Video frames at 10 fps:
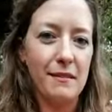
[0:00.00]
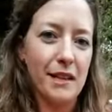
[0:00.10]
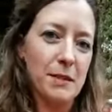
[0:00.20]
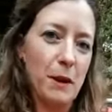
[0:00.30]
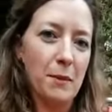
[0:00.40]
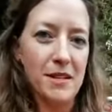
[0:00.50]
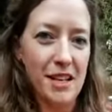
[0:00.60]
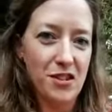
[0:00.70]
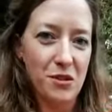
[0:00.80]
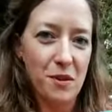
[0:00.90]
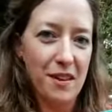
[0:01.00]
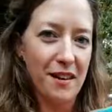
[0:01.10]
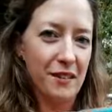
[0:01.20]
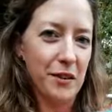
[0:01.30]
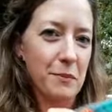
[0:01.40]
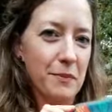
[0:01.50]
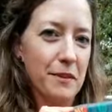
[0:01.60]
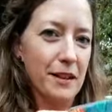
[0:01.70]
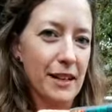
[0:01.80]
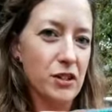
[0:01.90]
experimentation with the heirloom
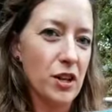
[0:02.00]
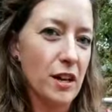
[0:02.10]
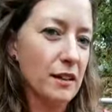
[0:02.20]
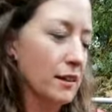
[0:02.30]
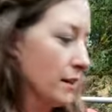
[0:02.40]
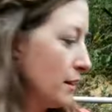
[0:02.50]
collection.